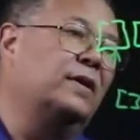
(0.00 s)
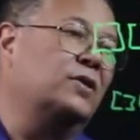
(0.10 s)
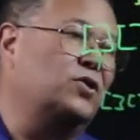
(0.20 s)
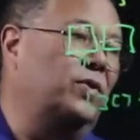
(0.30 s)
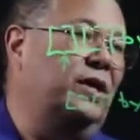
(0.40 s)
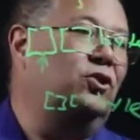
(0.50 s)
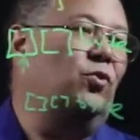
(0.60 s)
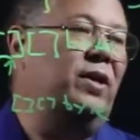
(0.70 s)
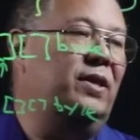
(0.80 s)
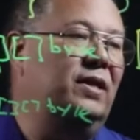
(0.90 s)
So each
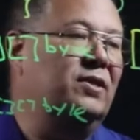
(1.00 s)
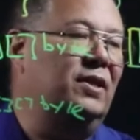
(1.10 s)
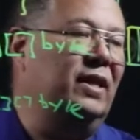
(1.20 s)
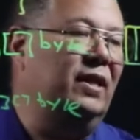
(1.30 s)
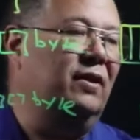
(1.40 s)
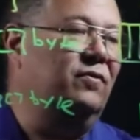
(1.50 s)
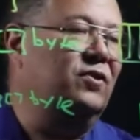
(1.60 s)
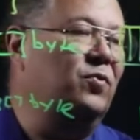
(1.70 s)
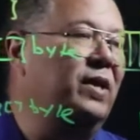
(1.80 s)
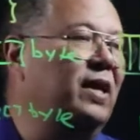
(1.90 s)
one of these
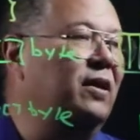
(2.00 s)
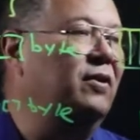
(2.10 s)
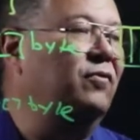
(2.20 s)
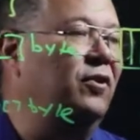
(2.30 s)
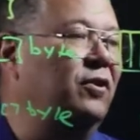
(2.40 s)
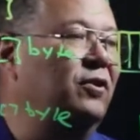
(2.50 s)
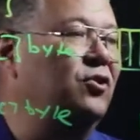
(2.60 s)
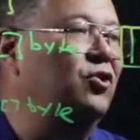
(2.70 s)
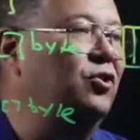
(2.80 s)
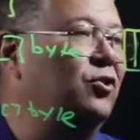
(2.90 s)
leaves, we get converted
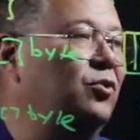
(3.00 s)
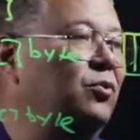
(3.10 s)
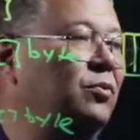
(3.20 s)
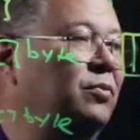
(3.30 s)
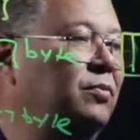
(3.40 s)
to